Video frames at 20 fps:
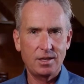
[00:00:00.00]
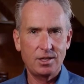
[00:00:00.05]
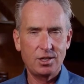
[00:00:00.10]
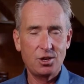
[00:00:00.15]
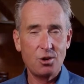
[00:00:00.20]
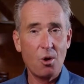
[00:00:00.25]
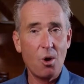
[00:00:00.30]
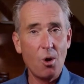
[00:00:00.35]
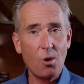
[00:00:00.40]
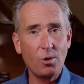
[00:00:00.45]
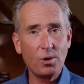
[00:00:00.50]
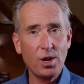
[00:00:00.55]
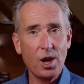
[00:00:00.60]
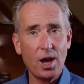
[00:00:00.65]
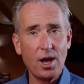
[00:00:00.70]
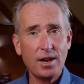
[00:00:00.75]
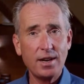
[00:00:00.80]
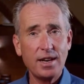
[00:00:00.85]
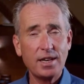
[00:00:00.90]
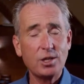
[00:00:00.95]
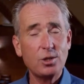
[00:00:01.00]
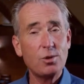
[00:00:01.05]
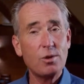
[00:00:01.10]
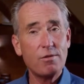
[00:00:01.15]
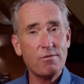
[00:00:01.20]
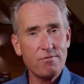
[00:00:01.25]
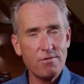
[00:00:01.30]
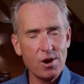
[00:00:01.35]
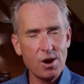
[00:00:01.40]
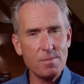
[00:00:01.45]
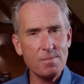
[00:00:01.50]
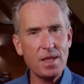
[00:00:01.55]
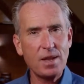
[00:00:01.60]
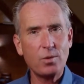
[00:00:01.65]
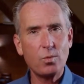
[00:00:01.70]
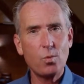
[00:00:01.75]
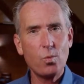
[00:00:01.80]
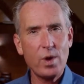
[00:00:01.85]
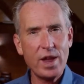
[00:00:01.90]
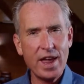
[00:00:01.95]
to hold on and to affirm
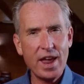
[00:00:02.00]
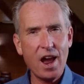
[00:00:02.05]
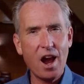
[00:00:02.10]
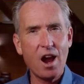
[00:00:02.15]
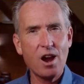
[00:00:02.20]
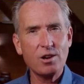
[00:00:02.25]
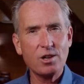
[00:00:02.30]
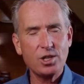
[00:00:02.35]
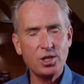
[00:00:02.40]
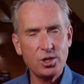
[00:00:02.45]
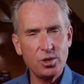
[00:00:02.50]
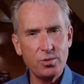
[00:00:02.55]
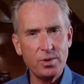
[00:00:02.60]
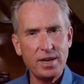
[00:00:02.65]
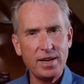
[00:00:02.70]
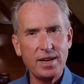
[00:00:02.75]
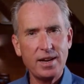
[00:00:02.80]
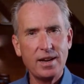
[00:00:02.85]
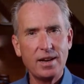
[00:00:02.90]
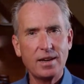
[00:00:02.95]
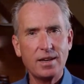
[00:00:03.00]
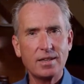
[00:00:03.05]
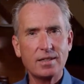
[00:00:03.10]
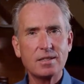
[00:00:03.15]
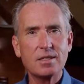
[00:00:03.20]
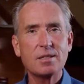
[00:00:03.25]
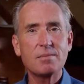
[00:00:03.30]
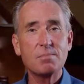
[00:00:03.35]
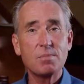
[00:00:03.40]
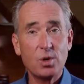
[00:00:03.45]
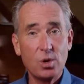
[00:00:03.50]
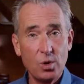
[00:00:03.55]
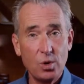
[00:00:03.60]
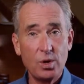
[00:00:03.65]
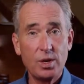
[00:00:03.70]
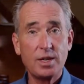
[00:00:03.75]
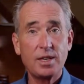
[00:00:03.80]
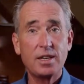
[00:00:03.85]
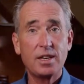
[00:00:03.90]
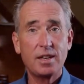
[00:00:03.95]
that we are doing some
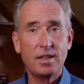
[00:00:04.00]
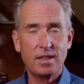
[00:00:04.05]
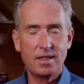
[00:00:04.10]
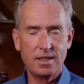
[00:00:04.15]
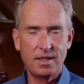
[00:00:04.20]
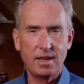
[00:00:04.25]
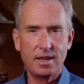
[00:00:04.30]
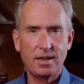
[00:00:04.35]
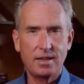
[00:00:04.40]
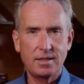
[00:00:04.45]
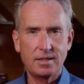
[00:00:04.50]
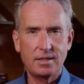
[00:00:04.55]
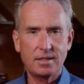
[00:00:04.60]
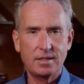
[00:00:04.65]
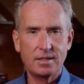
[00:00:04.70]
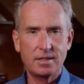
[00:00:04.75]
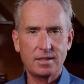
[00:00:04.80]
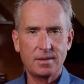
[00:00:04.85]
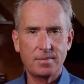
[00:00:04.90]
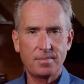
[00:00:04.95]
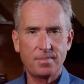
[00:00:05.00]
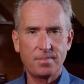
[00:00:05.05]
good things.